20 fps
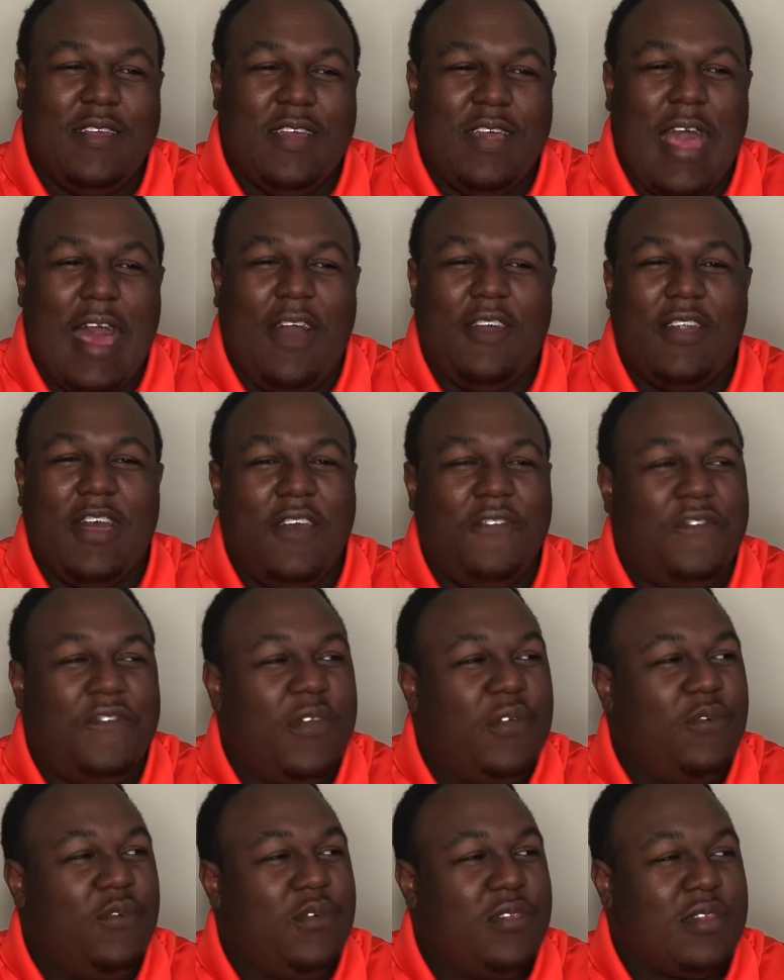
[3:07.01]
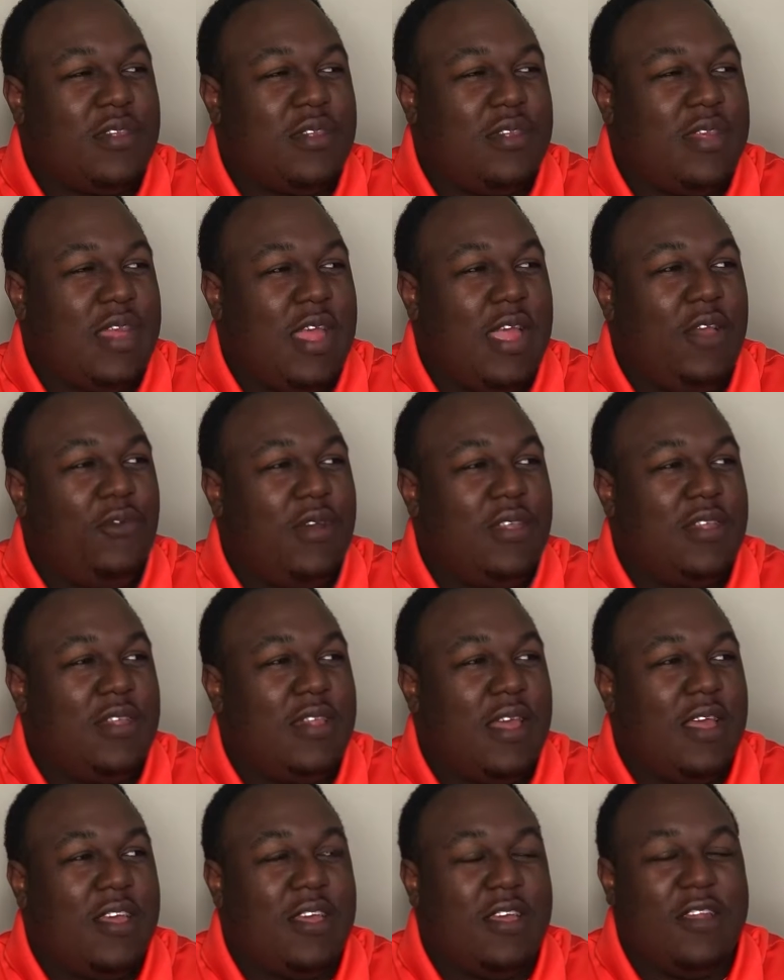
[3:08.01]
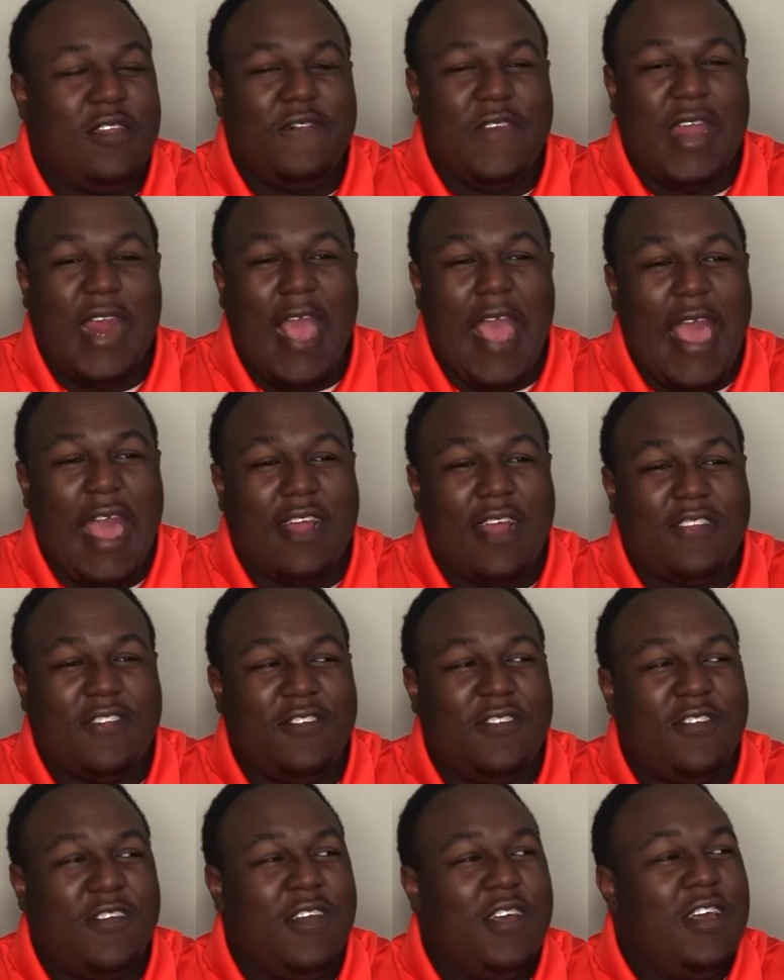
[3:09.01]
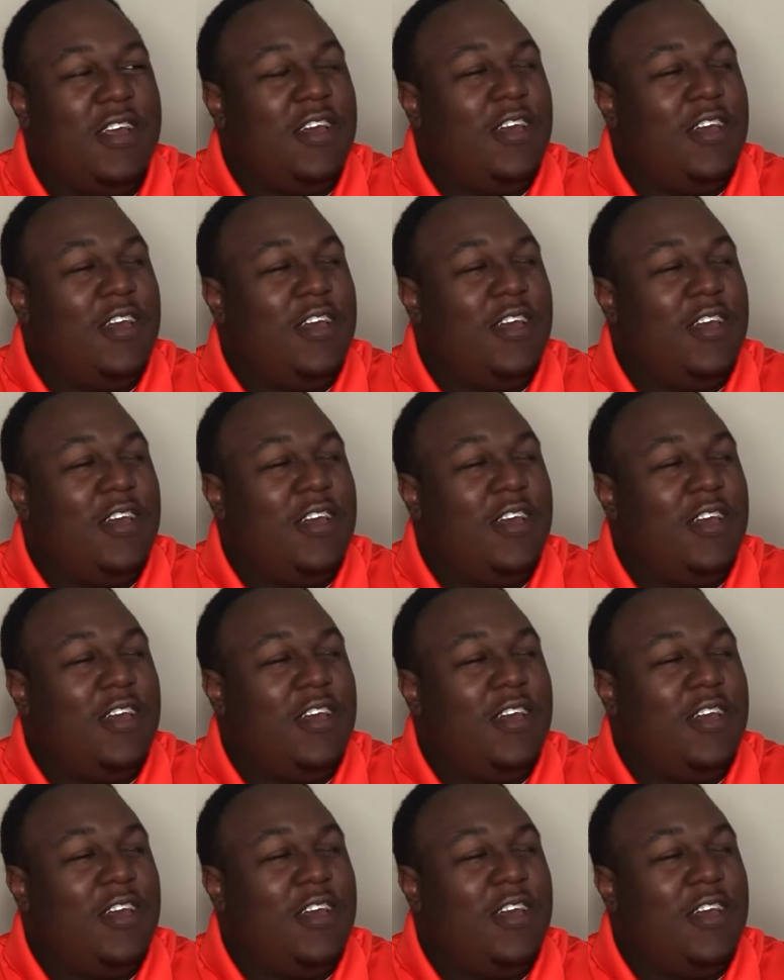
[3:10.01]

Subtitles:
I don't know if it was that he wasn't that good of an actor,